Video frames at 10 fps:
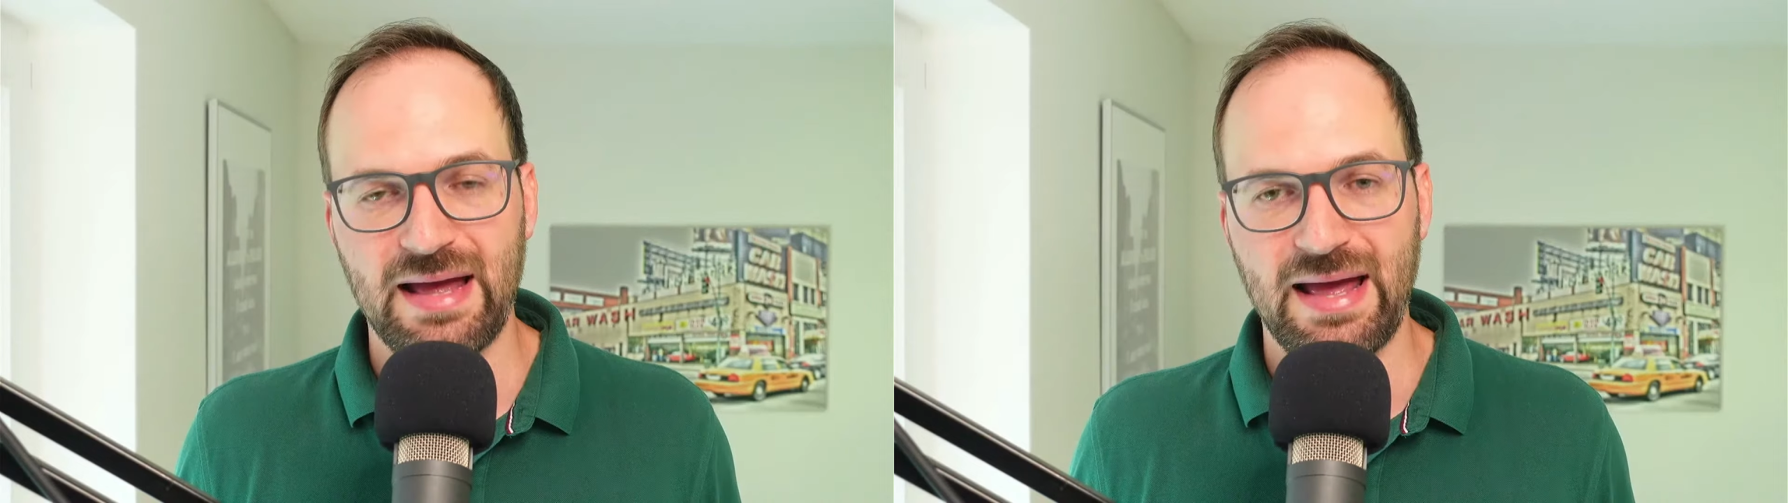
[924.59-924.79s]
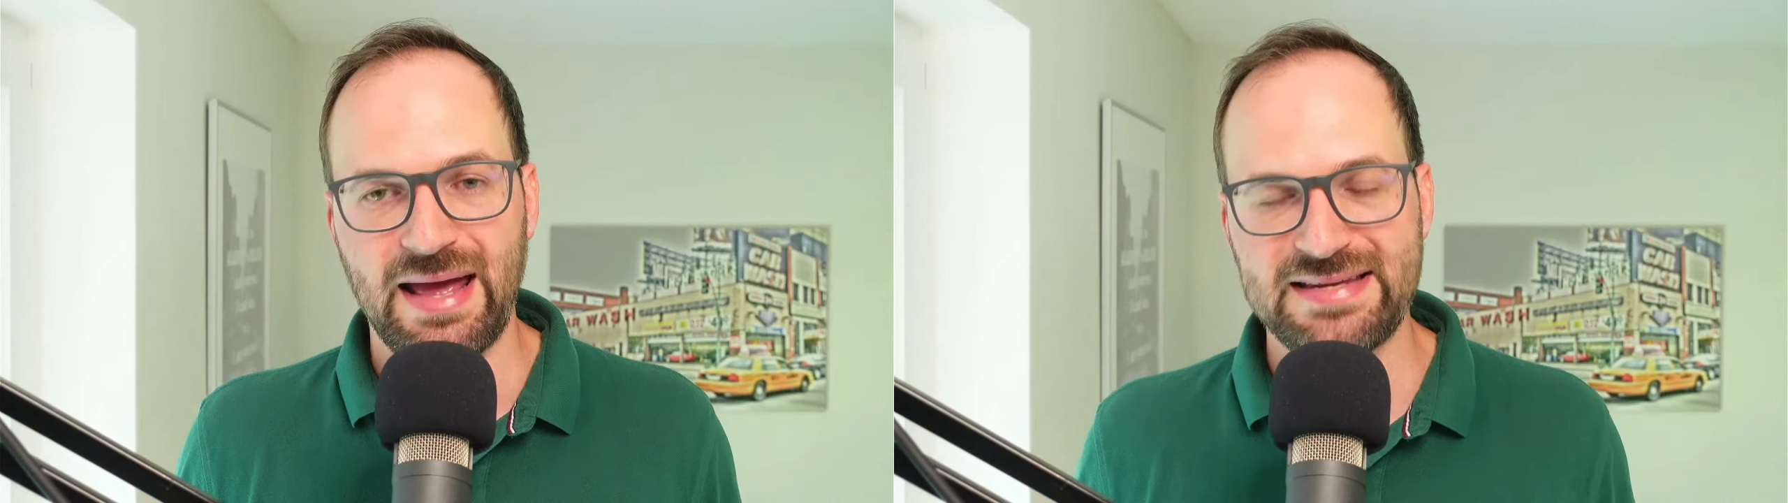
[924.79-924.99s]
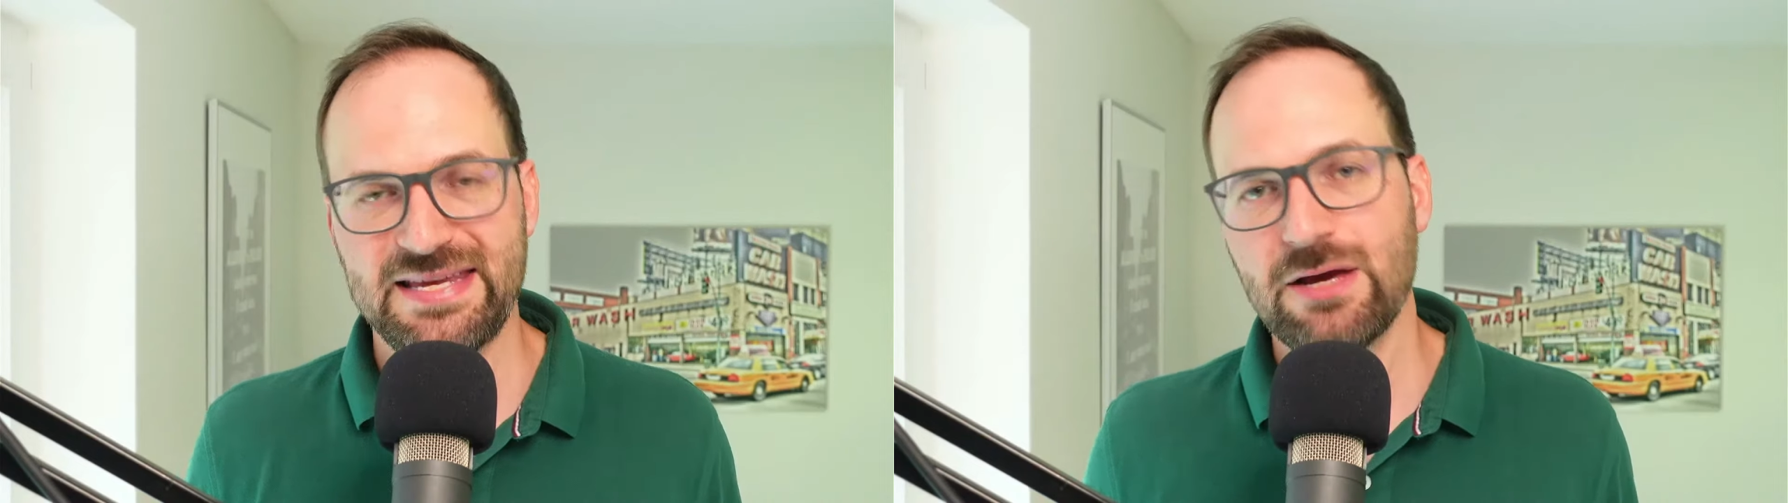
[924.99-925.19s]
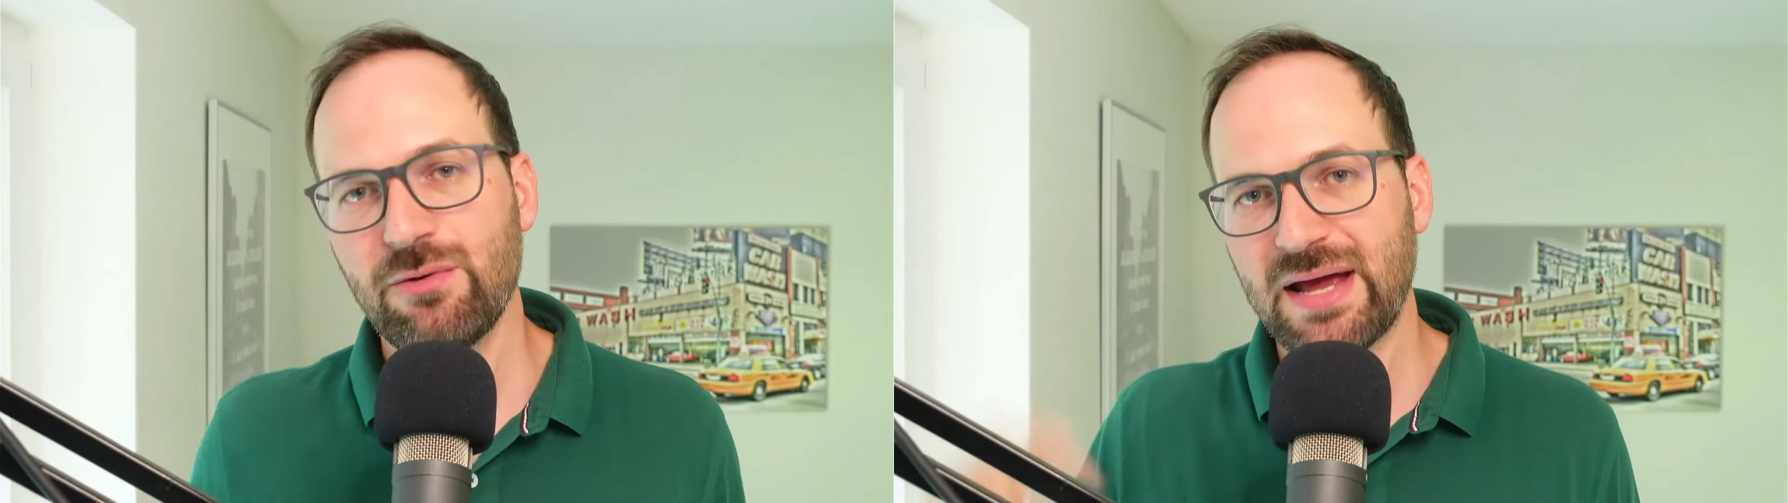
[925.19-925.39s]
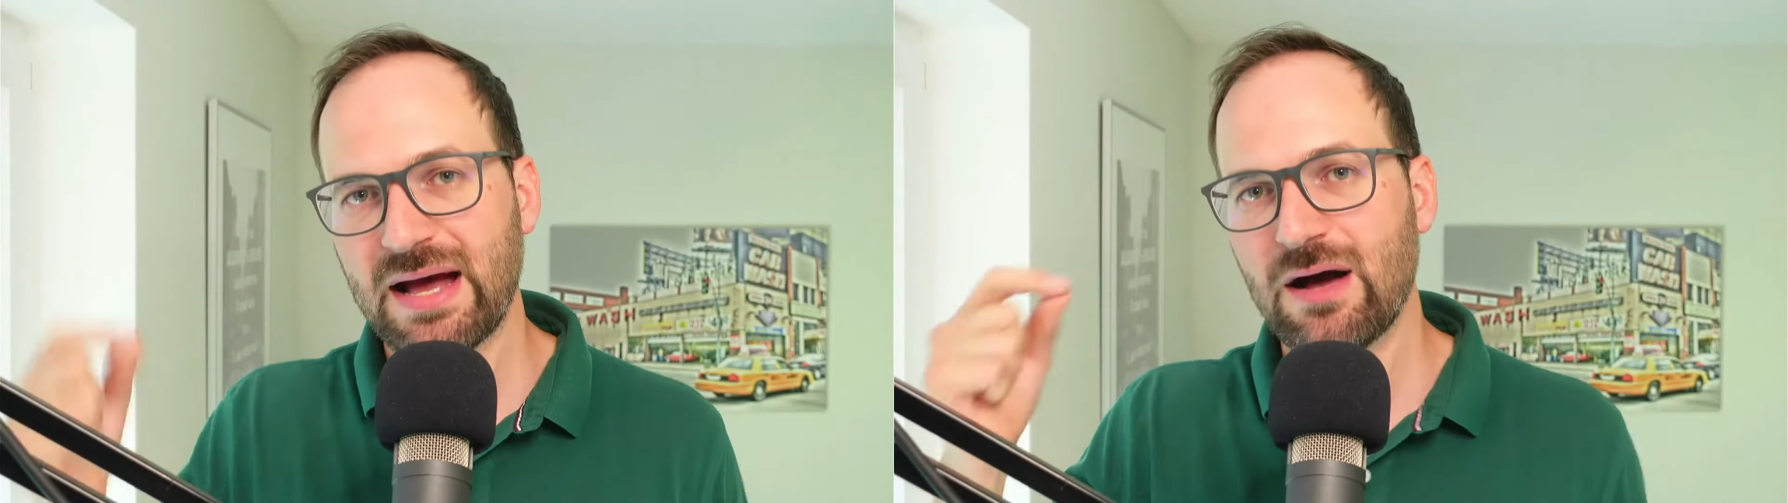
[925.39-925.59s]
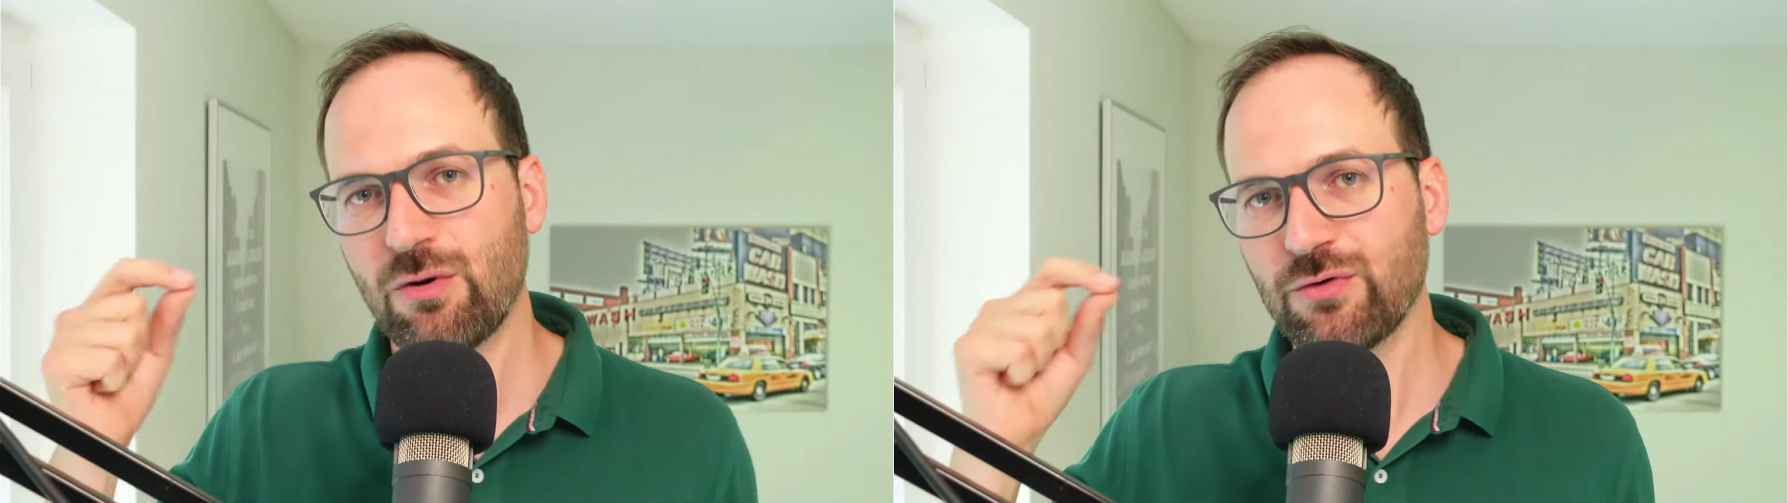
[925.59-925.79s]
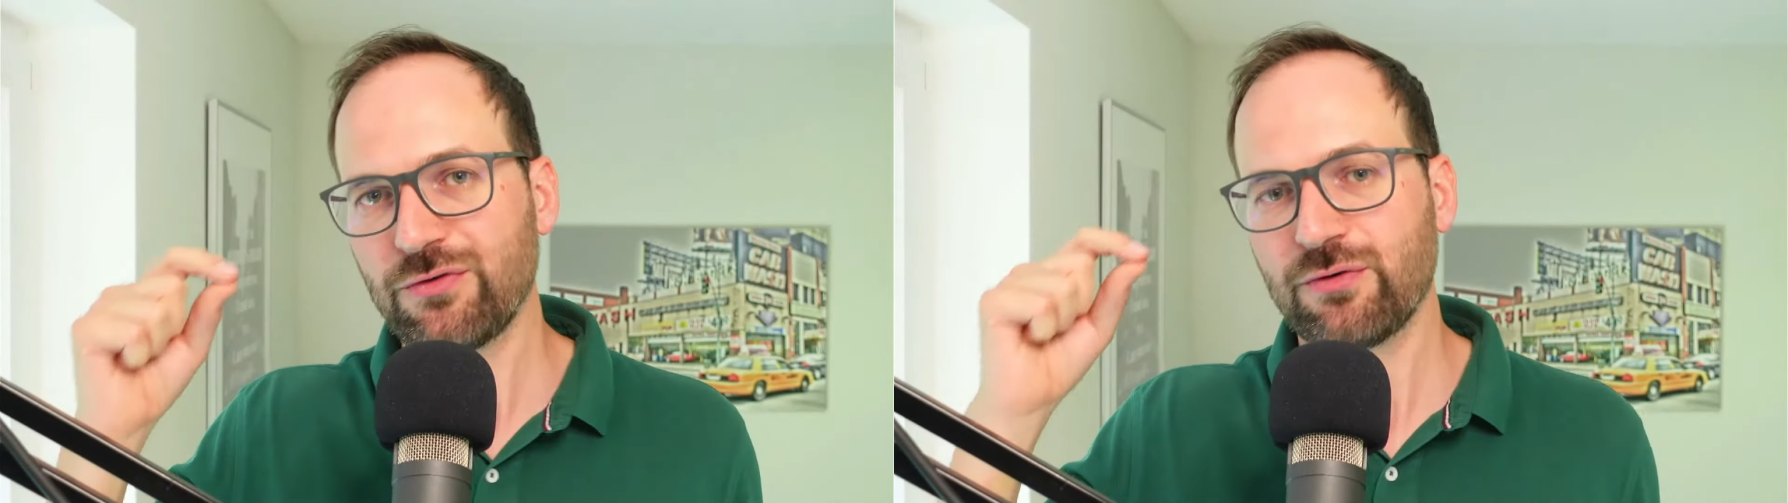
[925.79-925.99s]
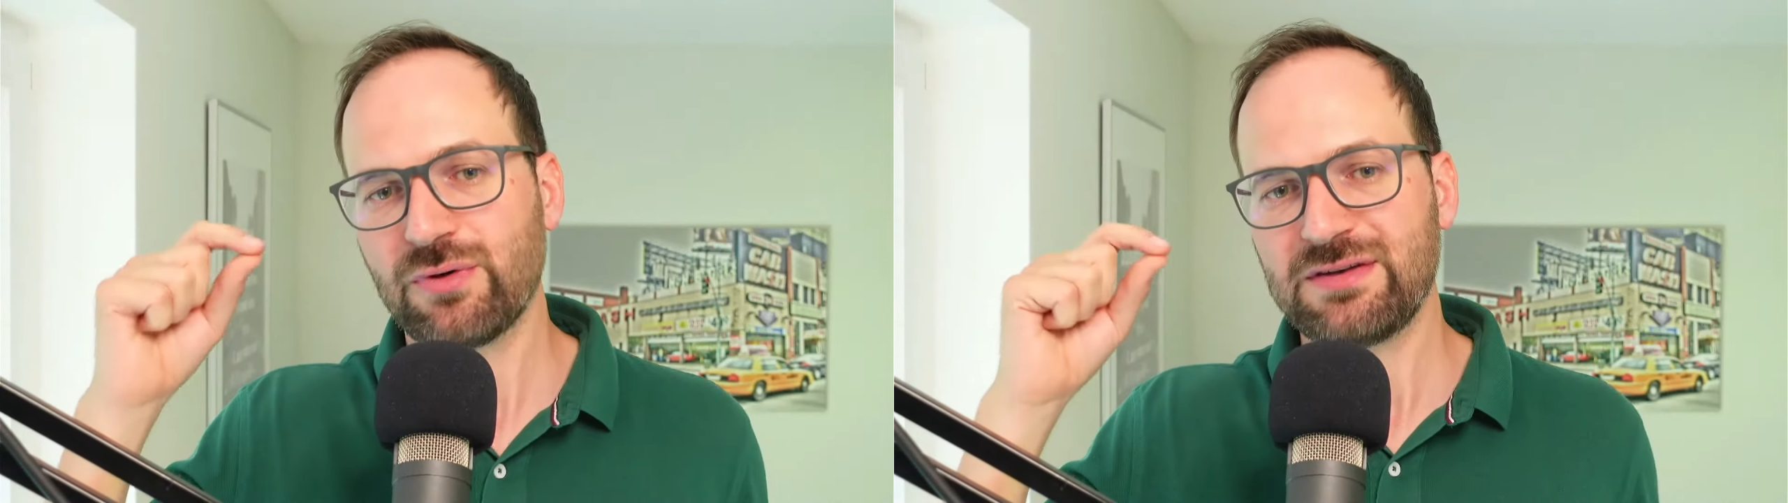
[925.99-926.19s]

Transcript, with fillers: And here we are also in